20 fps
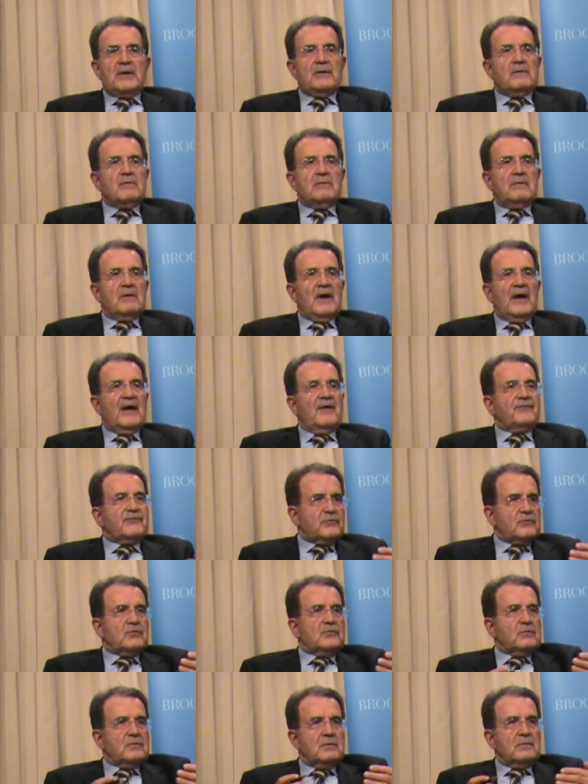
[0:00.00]
you have
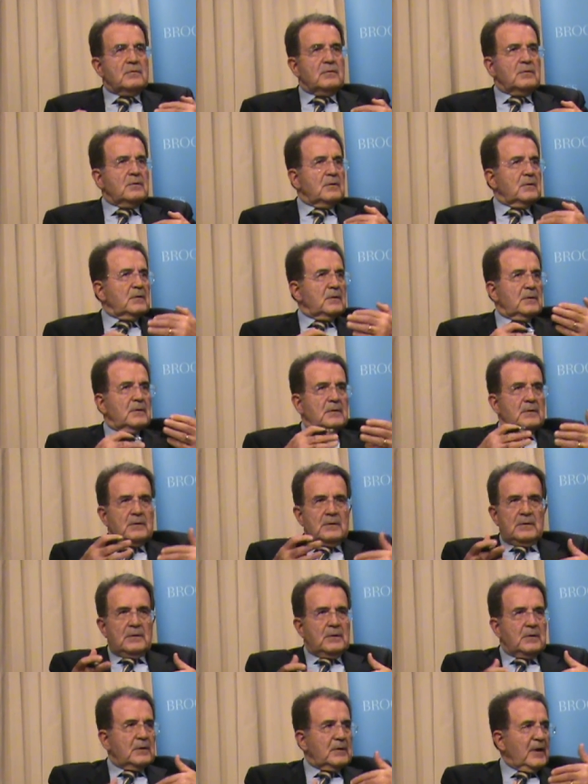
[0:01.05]
to
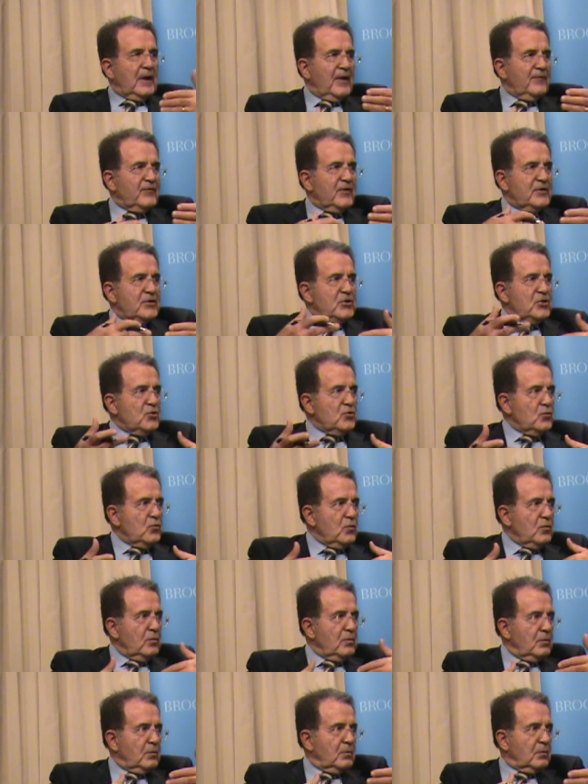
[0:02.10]
have a
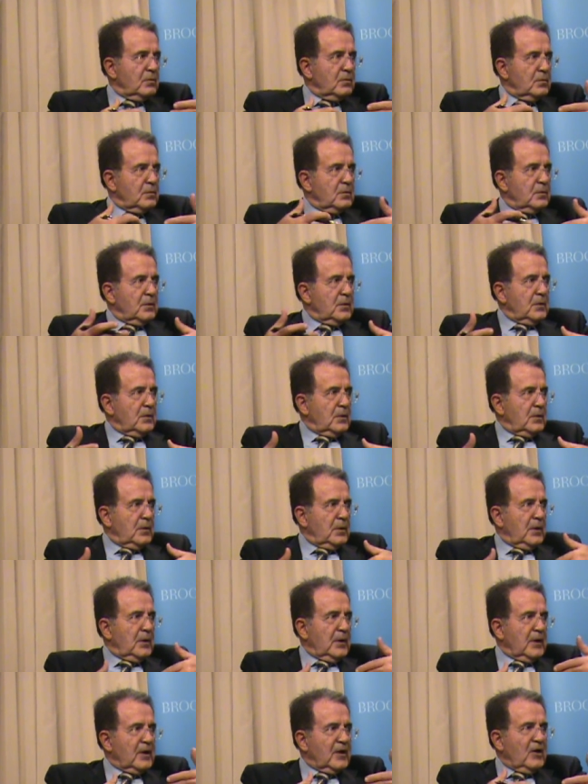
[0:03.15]
new
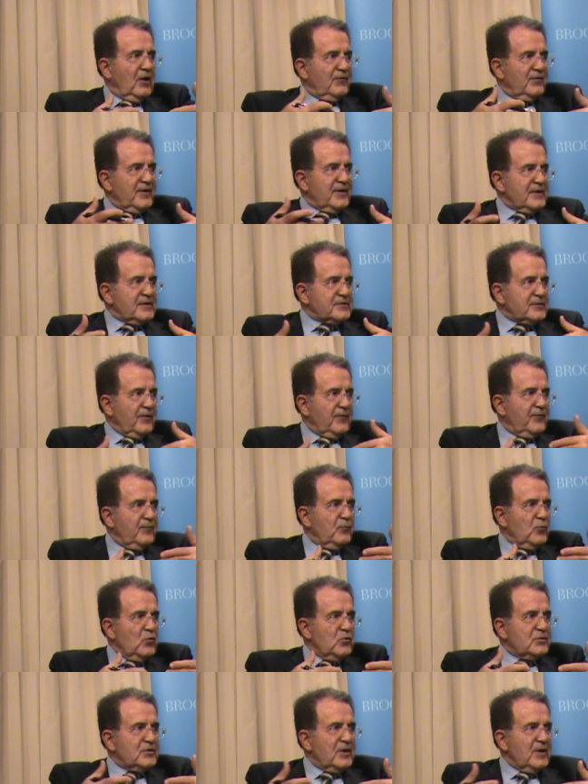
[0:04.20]
governance of
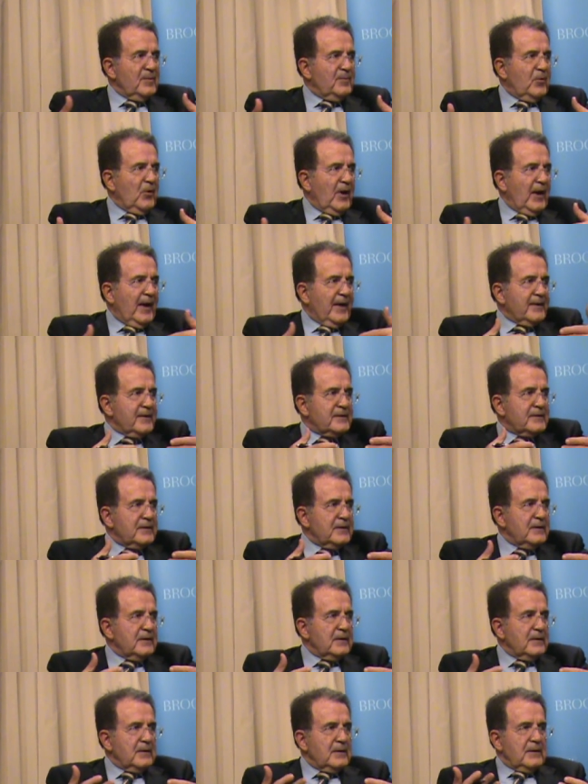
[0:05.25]

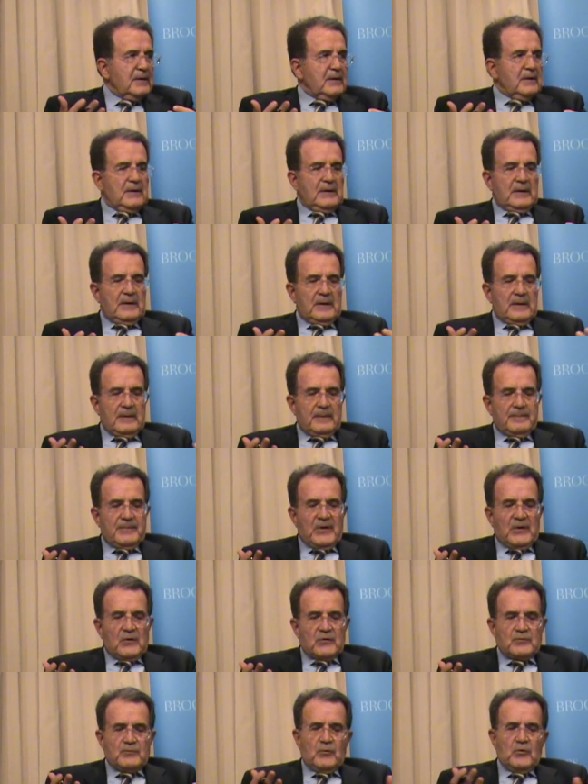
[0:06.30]
multipolarity,
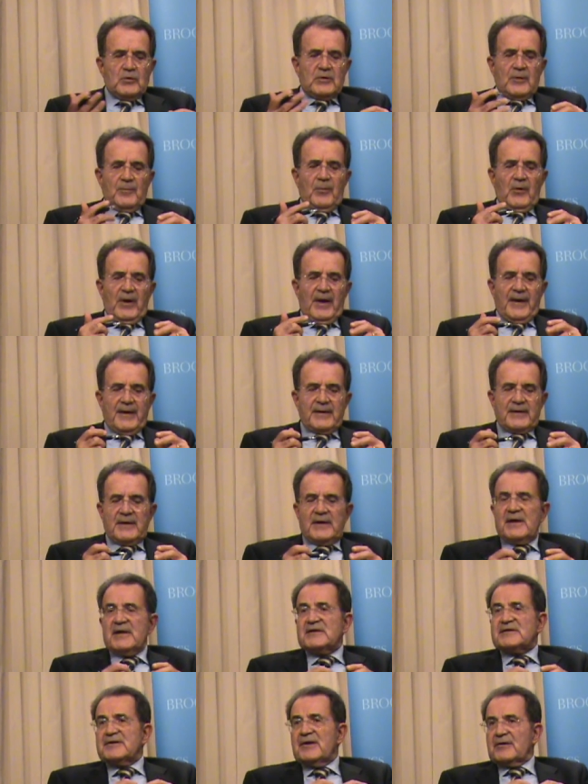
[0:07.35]
because
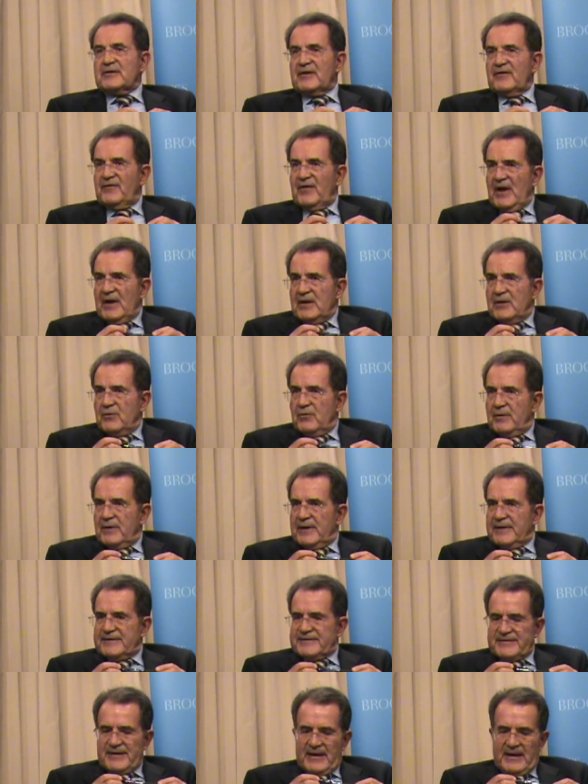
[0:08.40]
multipolarity is not a value in
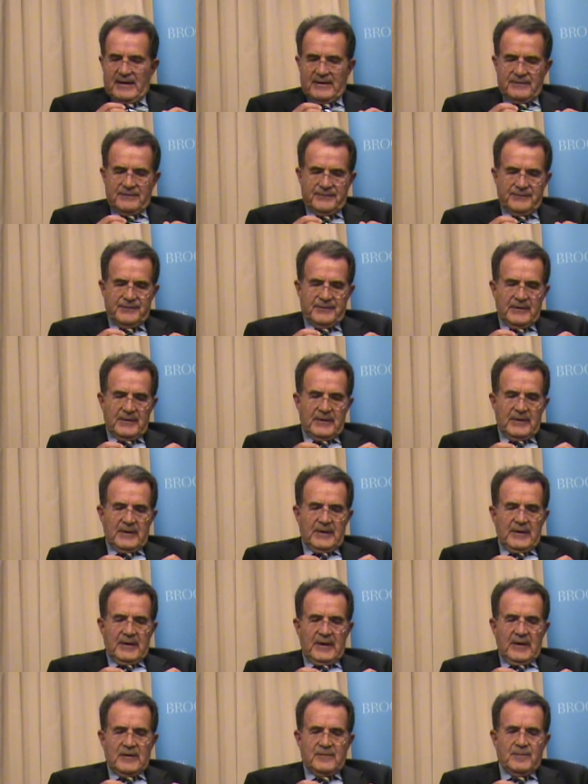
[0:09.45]
itself.
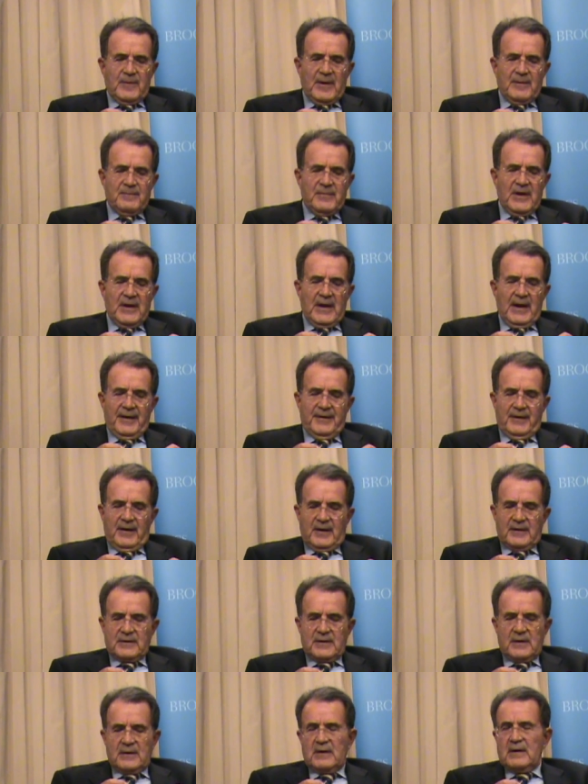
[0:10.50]
It may be
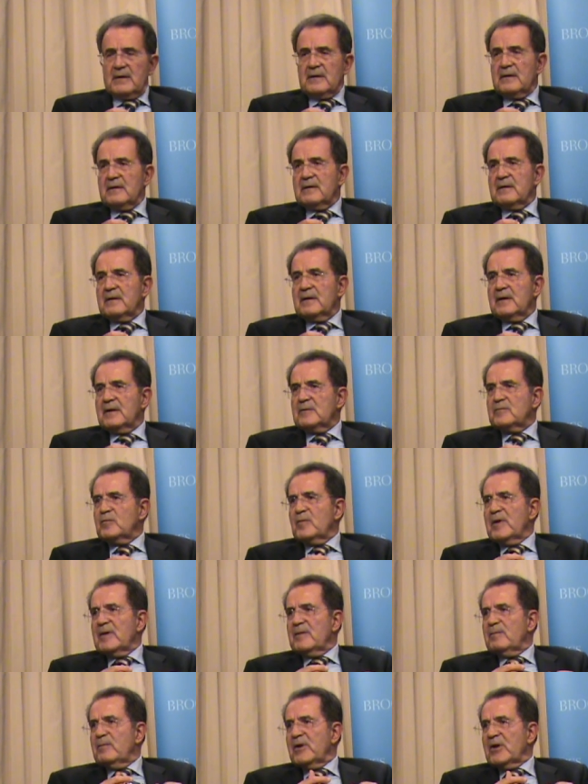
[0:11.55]
anarchical, it
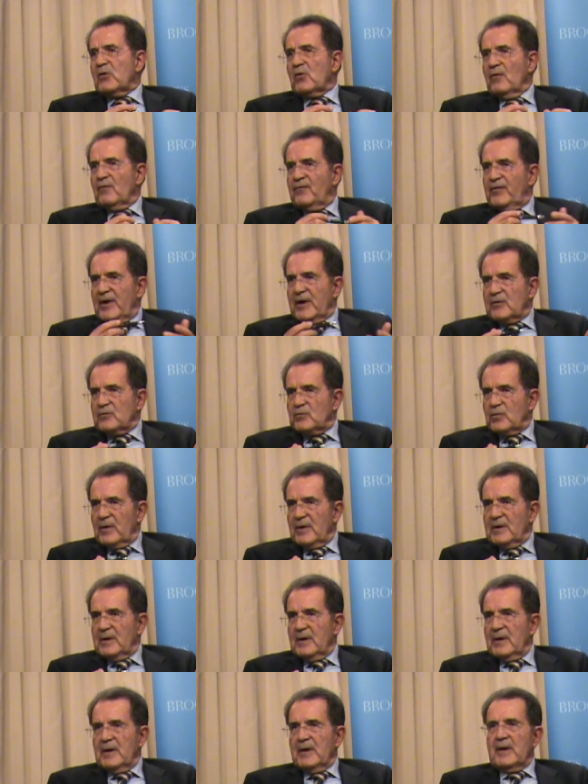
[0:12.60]
may be
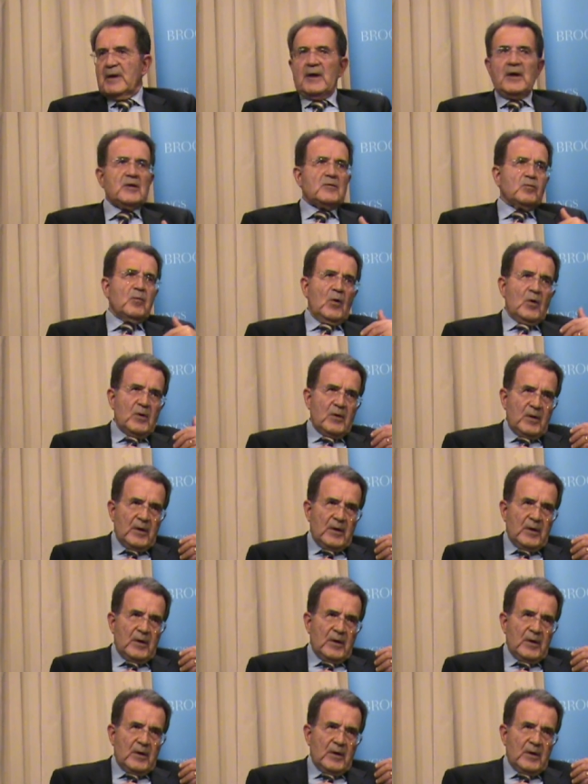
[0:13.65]
conflictual, it